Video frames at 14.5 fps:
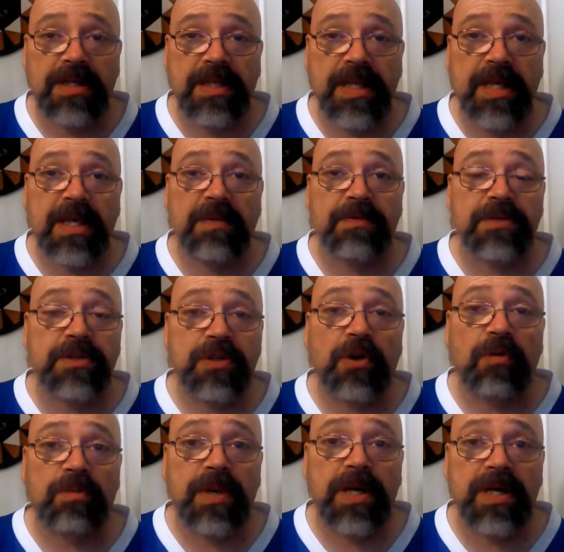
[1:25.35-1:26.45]
give
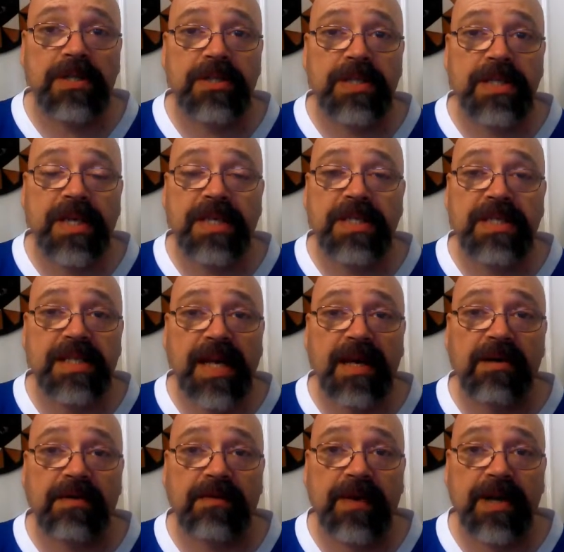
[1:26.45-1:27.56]
so much and they
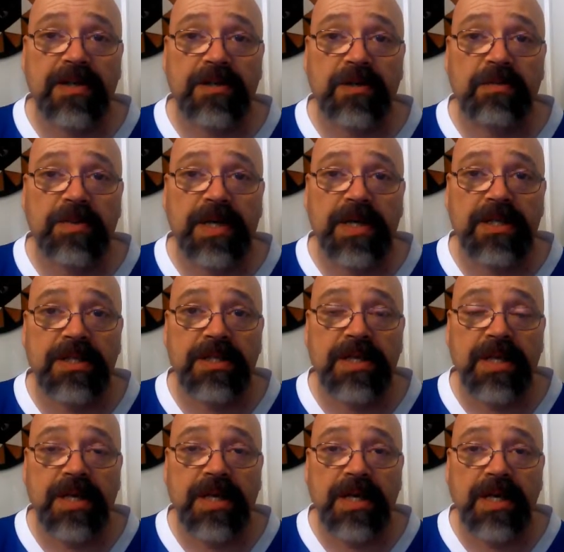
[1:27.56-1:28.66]
sacrifice so much.